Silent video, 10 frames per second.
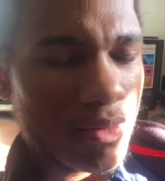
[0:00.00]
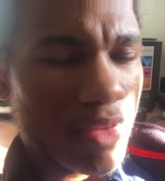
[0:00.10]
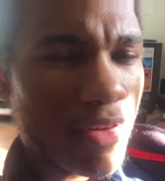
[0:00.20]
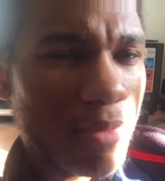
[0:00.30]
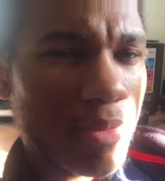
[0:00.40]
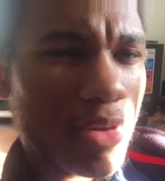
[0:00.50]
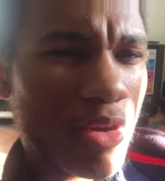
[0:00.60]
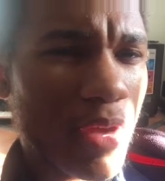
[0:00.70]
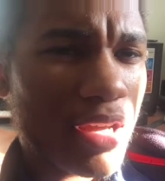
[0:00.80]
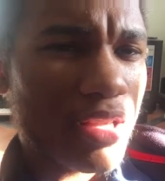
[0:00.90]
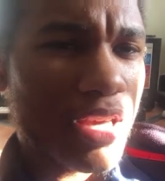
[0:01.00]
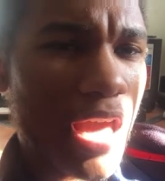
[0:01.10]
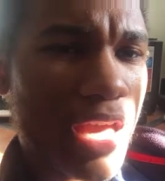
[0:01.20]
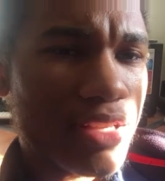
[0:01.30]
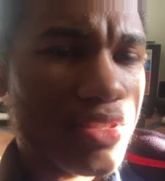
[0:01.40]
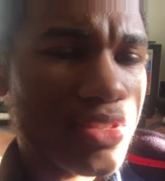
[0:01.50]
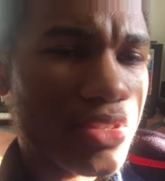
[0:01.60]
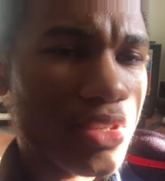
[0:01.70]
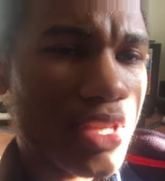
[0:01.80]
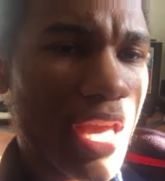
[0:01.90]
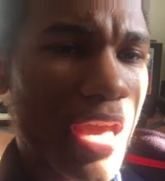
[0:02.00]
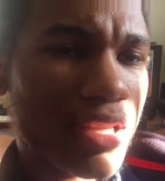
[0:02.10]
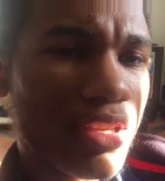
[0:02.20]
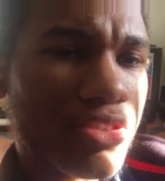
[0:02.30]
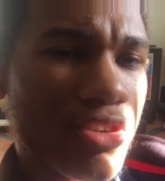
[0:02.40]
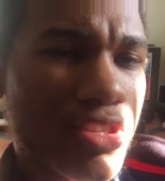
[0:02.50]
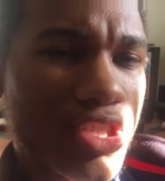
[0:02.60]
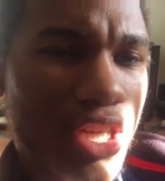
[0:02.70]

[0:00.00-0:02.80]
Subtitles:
if I remember correctly, Yates, the acting attorney